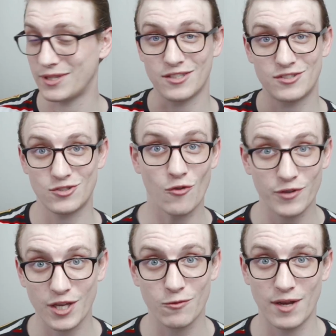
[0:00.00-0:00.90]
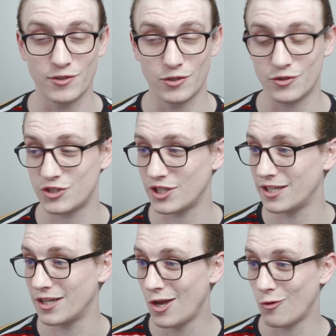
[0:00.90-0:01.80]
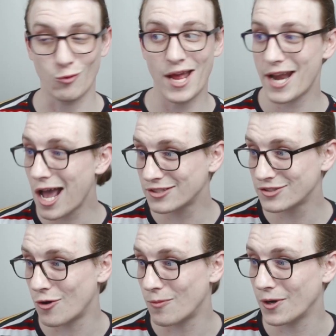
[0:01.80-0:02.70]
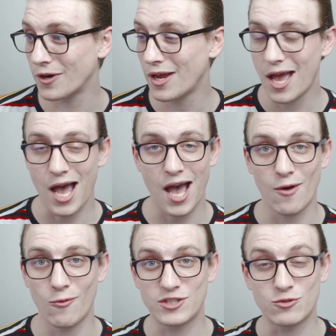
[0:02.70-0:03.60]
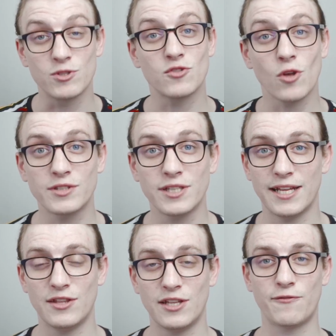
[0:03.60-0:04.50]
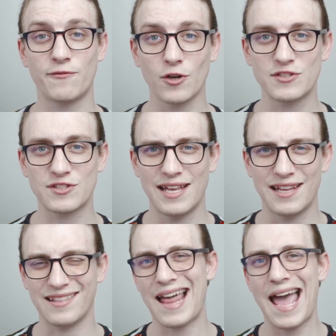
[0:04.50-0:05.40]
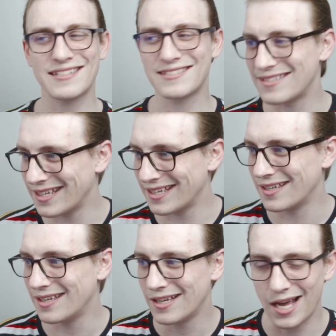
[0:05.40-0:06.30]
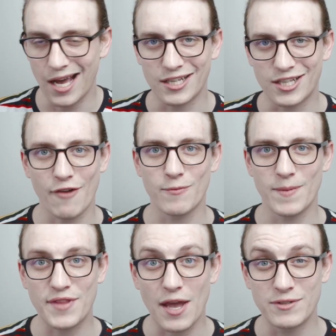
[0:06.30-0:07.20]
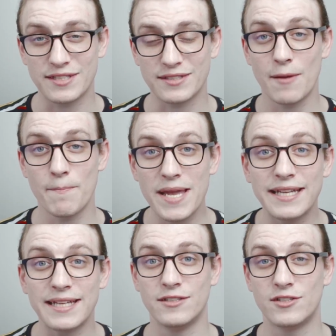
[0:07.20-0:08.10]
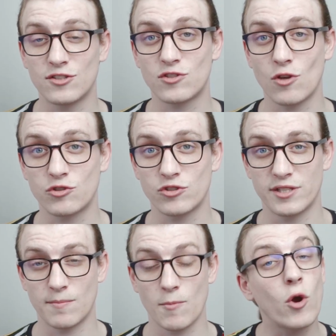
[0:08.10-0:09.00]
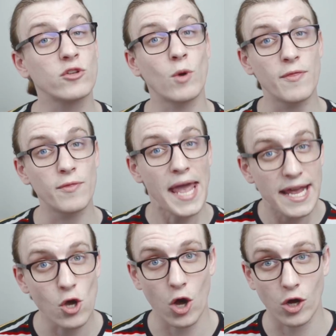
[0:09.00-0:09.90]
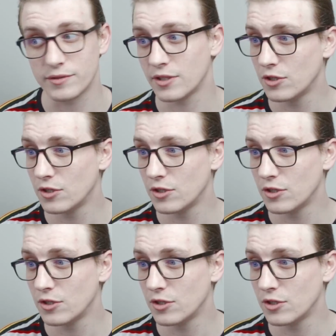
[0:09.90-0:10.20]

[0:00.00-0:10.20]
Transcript: with the Soviet Revolution, Red October, which resulted in the first lasting government that was committed to socialism, or is what they called